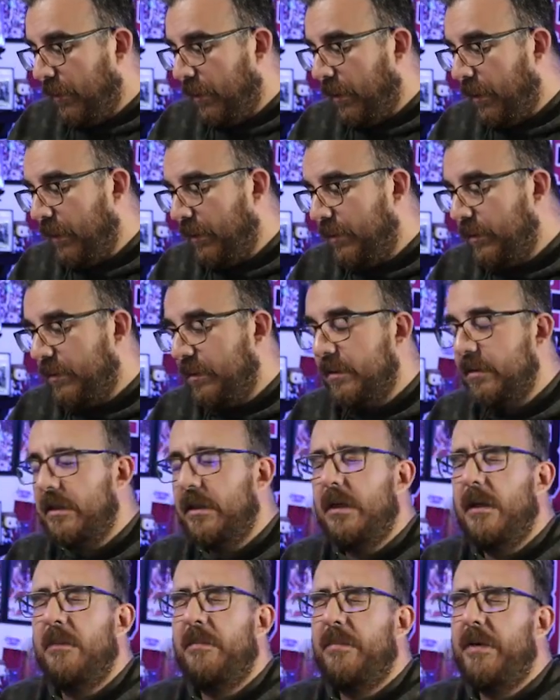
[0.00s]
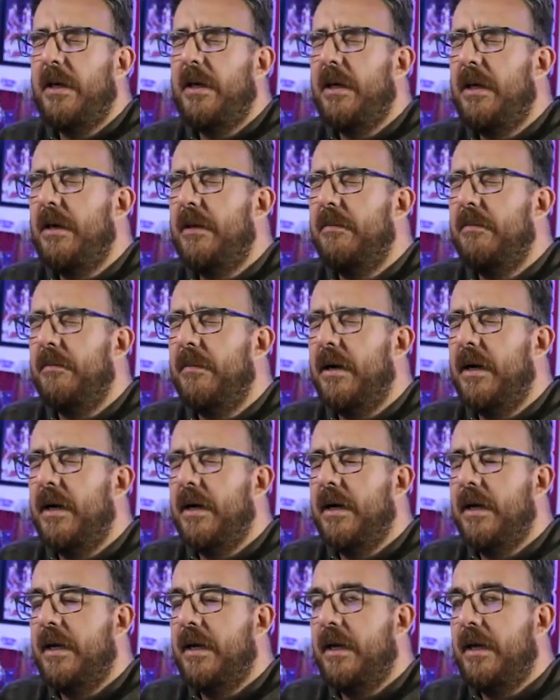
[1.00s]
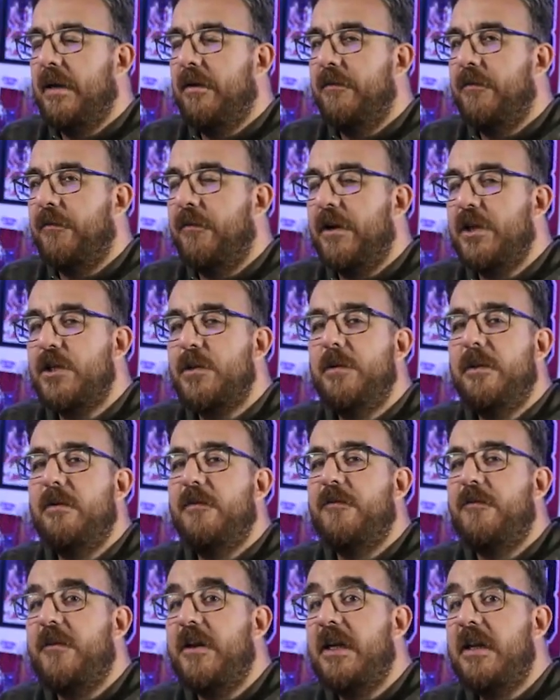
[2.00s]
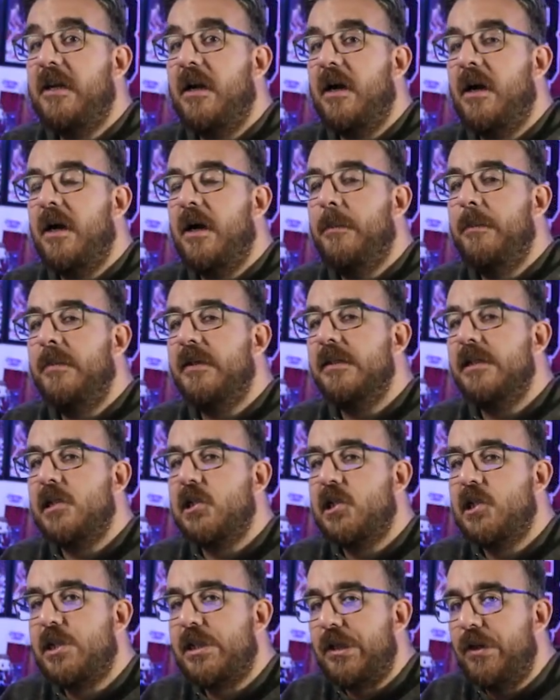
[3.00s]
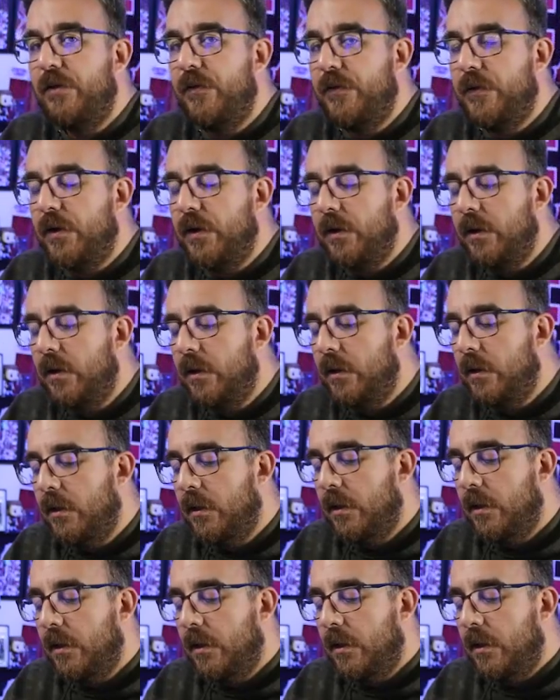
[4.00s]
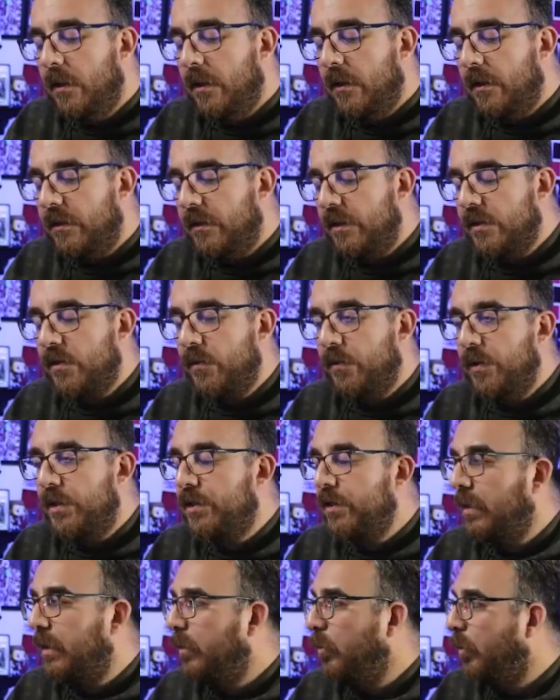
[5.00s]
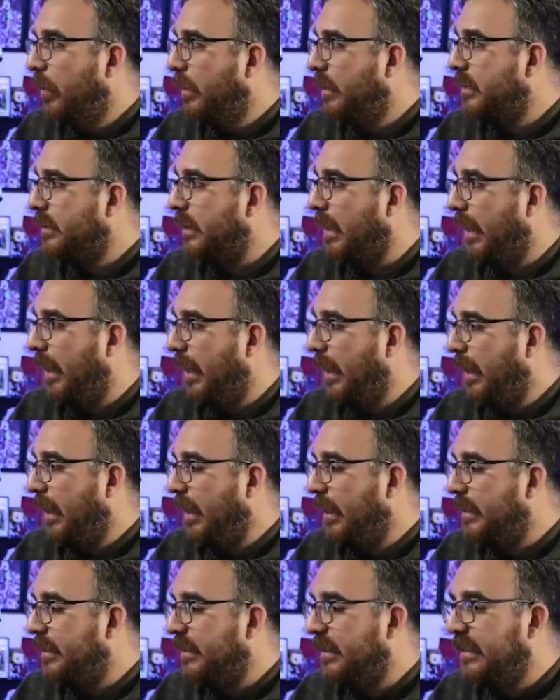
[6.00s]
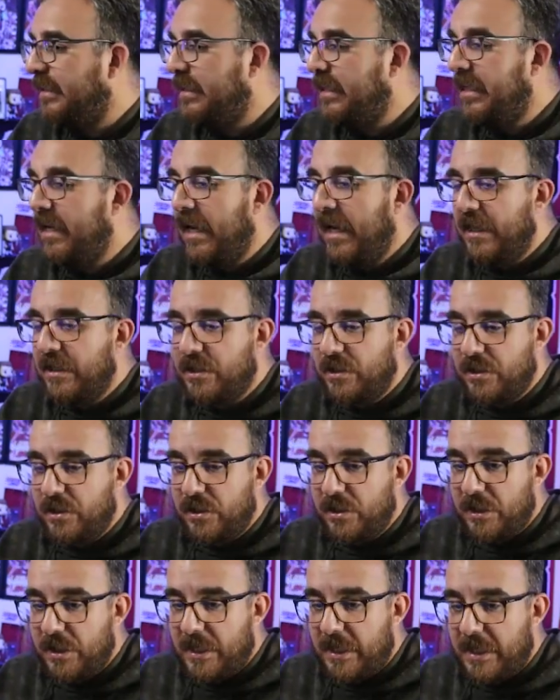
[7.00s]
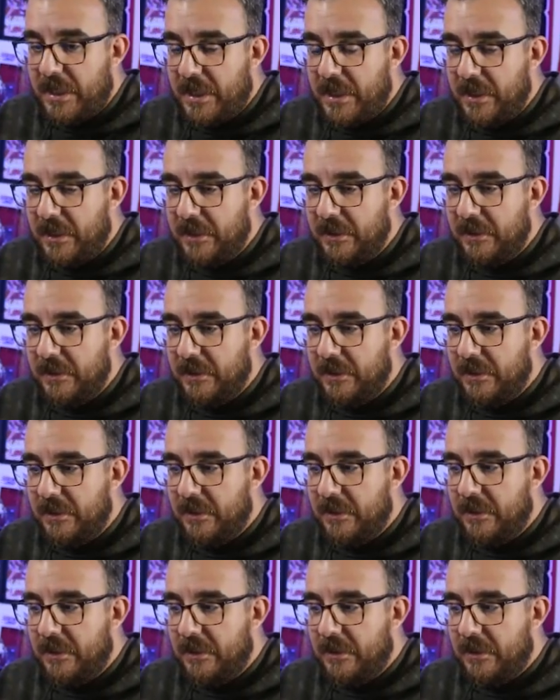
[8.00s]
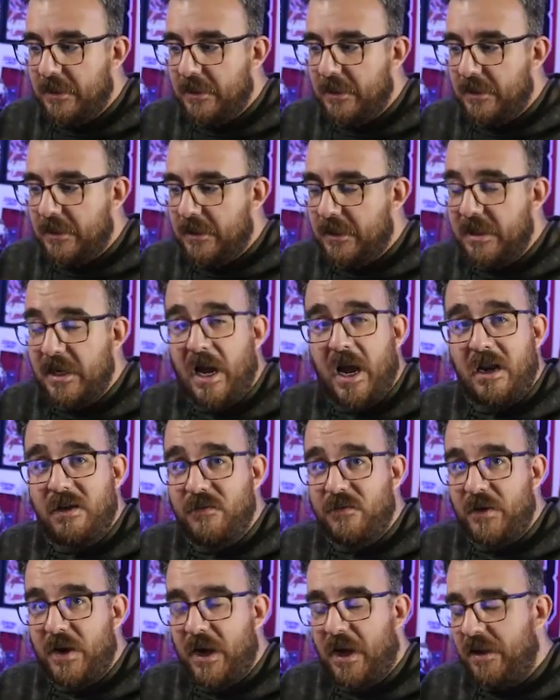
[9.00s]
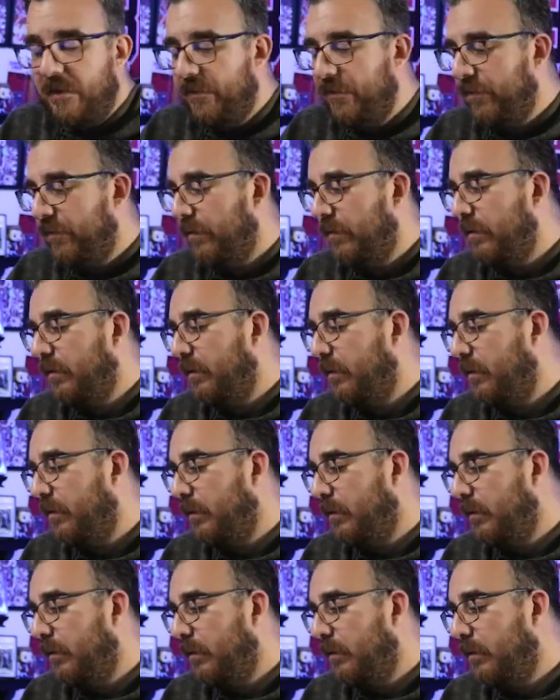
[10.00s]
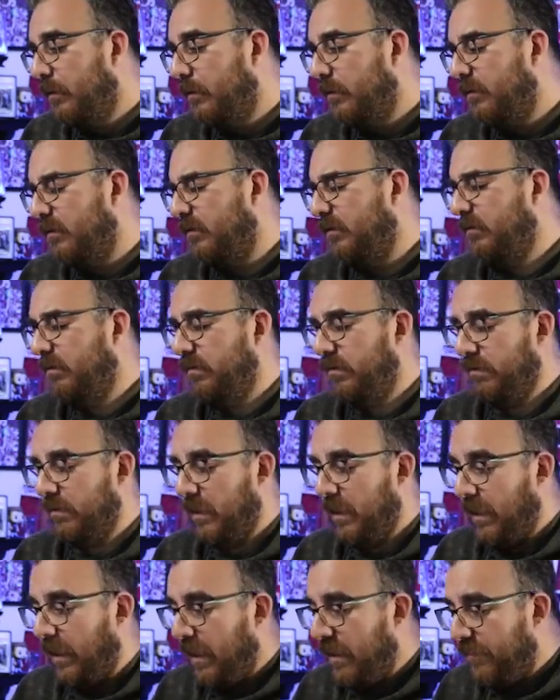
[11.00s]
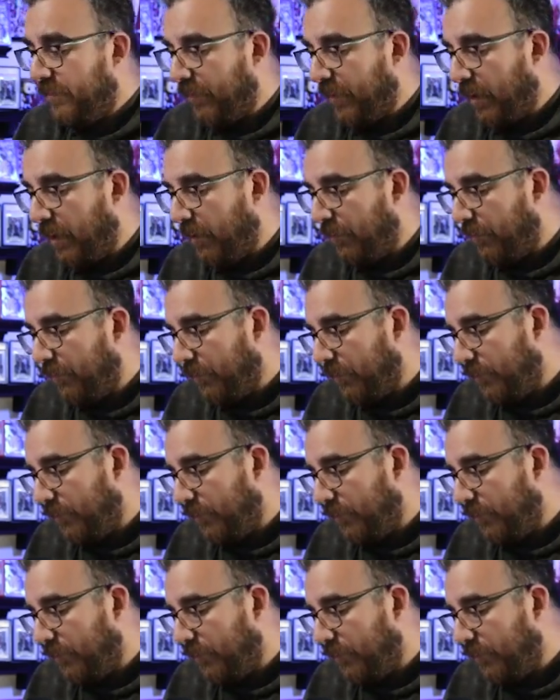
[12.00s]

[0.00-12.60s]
Uh, this is going to be my freshman phenom silver this originally was a CSG 9.5. Oof, got an 8.5.